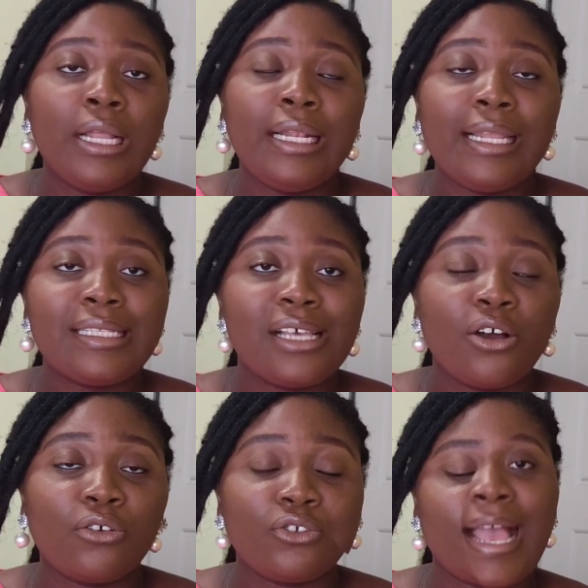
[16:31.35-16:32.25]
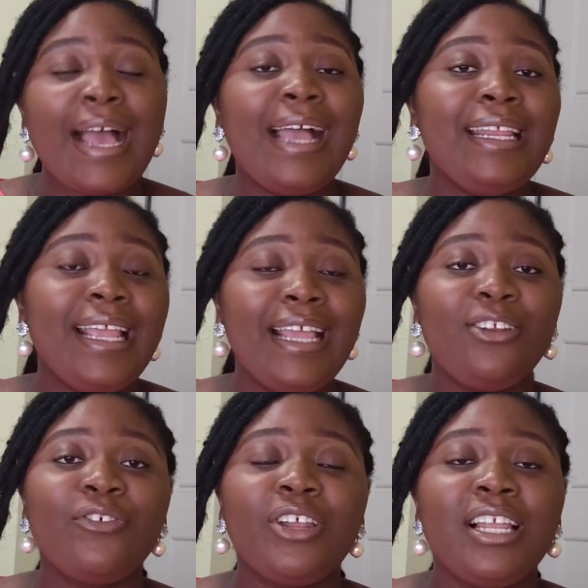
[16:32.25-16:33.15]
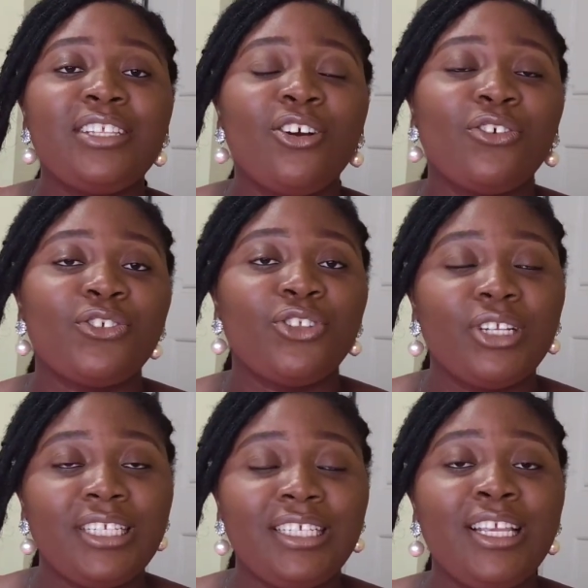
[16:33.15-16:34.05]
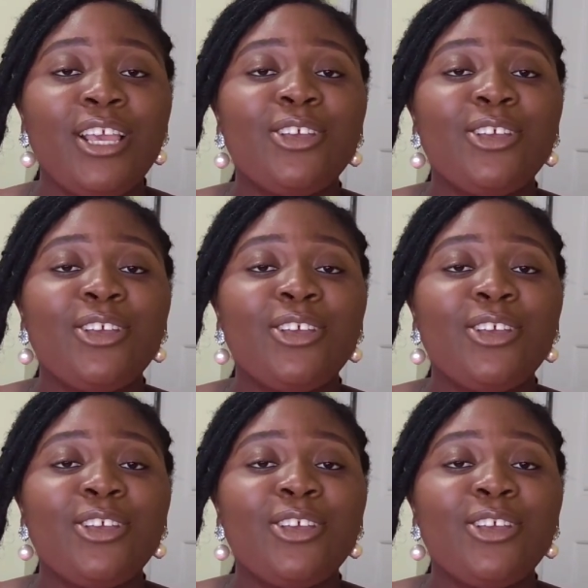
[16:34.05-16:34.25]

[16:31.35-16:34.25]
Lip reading: letter of study, at the end of your letter of study,